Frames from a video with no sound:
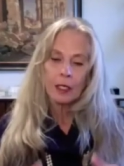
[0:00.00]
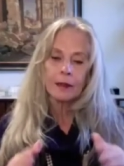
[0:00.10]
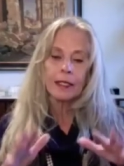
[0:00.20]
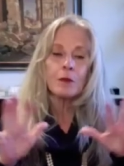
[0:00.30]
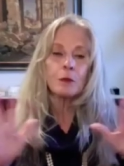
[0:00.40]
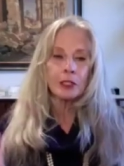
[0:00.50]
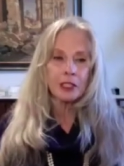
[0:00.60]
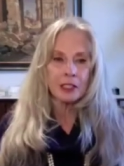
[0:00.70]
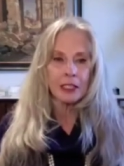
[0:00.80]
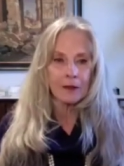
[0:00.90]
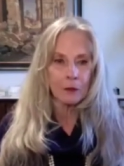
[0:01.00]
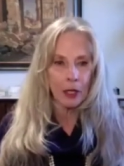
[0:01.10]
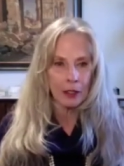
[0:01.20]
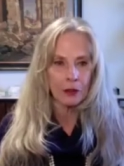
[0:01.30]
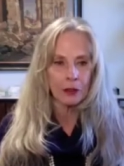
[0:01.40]
Then we're in a state of
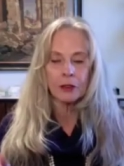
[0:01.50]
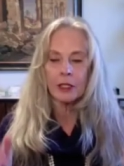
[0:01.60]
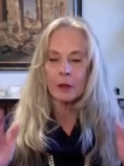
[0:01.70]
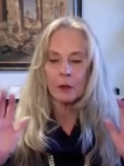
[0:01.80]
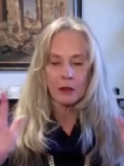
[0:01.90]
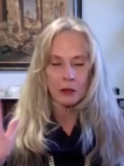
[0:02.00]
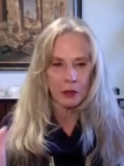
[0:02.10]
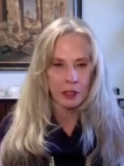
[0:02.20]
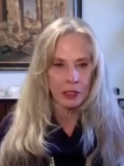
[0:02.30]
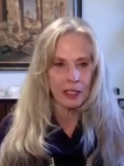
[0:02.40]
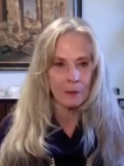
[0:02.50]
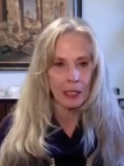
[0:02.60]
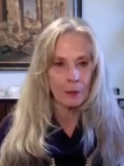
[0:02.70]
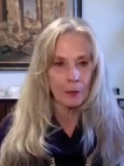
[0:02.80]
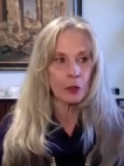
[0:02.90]
gratitude. Then we're also in a state of
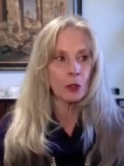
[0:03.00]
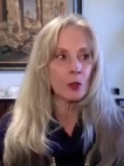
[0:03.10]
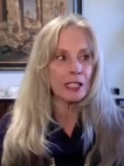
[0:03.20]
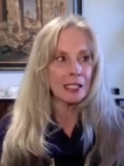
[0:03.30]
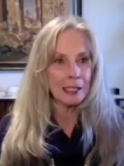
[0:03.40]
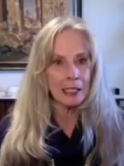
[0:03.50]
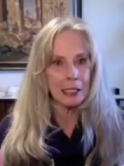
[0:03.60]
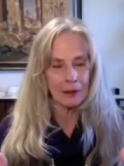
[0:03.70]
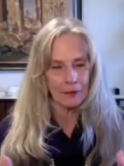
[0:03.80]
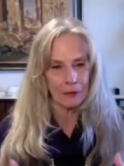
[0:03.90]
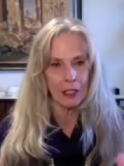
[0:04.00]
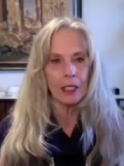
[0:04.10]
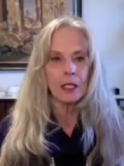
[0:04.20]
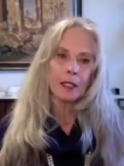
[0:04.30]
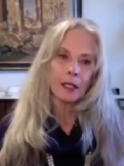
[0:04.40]
being able to receive.
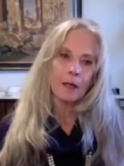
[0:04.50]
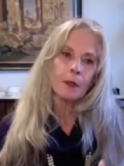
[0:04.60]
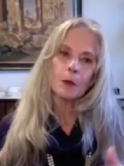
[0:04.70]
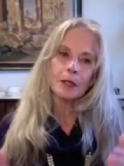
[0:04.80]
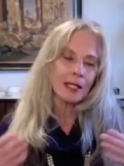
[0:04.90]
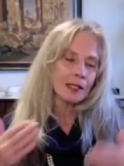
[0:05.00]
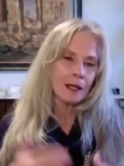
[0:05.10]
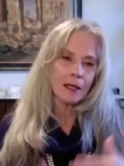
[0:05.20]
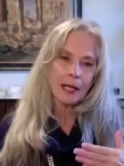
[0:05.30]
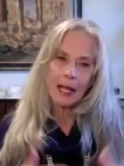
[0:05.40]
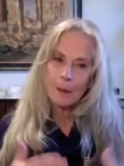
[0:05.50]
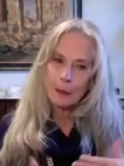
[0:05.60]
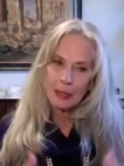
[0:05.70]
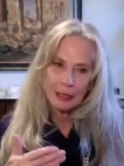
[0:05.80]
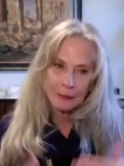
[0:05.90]
Okay. But when that's not
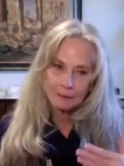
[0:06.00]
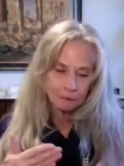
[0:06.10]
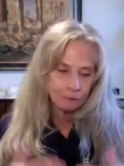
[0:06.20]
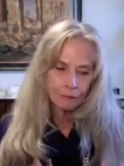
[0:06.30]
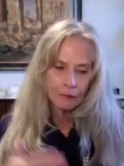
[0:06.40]
happening,